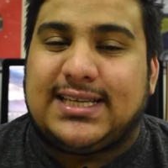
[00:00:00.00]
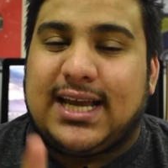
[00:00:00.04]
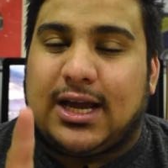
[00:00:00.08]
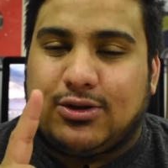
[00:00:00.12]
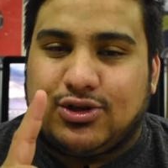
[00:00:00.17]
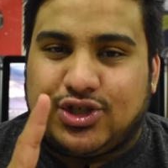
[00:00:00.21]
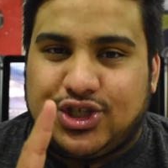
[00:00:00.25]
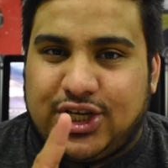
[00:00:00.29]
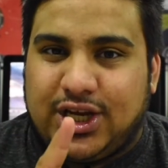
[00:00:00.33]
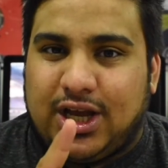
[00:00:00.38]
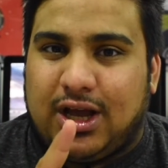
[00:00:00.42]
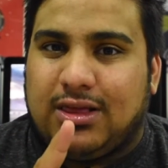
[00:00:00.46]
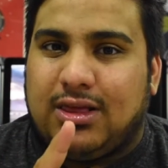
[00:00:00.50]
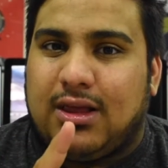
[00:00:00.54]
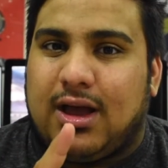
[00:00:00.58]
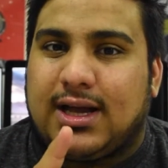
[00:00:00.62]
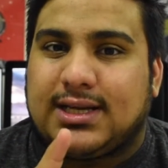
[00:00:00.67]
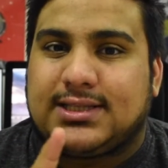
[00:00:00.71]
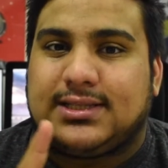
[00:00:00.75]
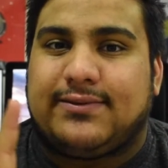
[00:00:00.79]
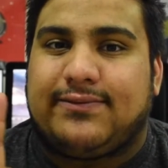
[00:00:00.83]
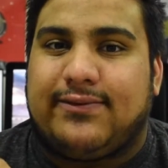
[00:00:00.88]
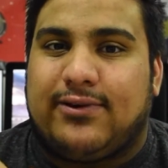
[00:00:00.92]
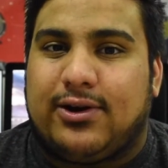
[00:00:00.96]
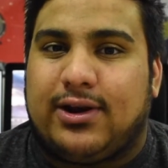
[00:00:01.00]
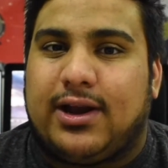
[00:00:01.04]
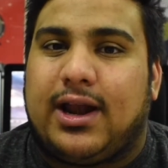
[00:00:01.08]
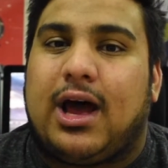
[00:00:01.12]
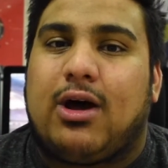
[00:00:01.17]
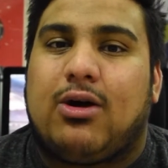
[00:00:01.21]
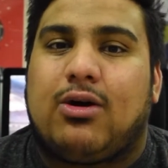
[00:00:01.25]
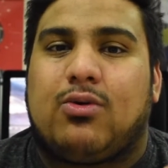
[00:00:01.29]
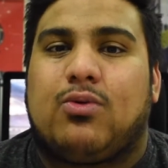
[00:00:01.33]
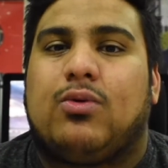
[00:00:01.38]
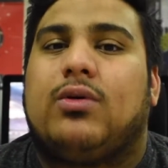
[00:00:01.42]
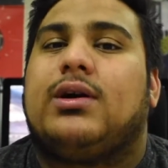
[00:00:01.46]
how she unlocks the phone and
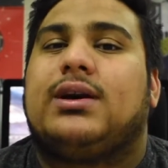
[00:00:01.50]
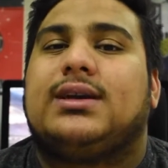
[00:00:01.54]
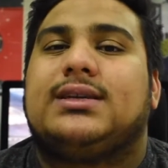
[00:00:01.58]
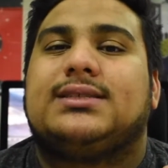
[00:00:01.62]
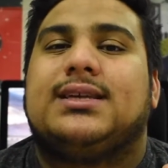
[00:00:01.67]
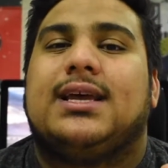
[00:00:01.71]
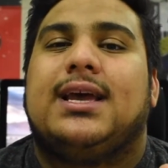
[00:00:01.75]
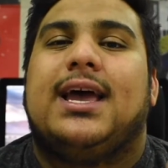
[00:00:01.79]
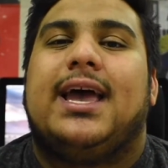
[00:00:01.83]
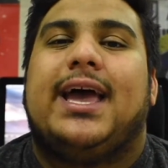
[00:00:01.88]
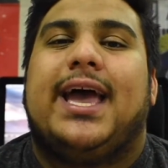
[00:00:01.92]
how it works,